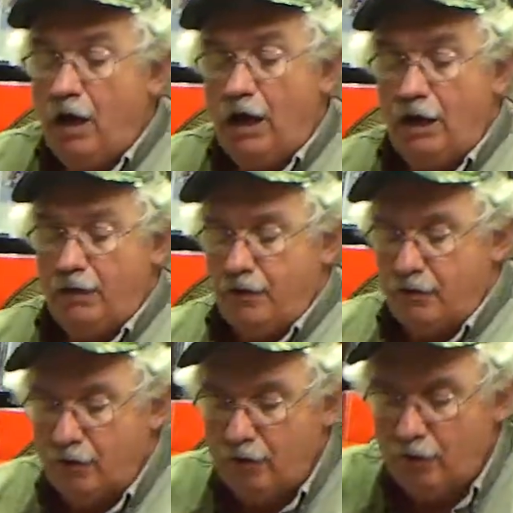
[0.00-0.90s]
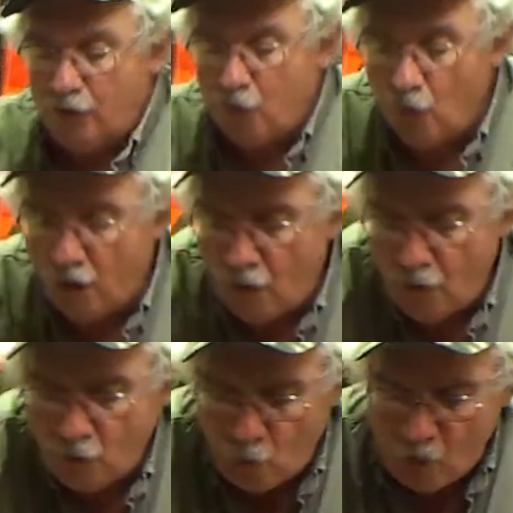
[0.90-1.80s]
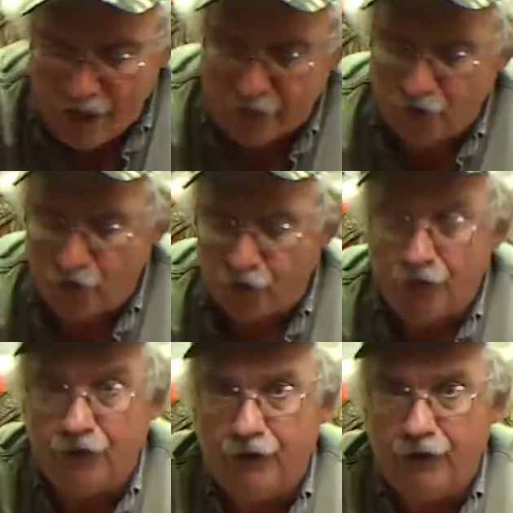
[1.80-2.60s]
and all the widths are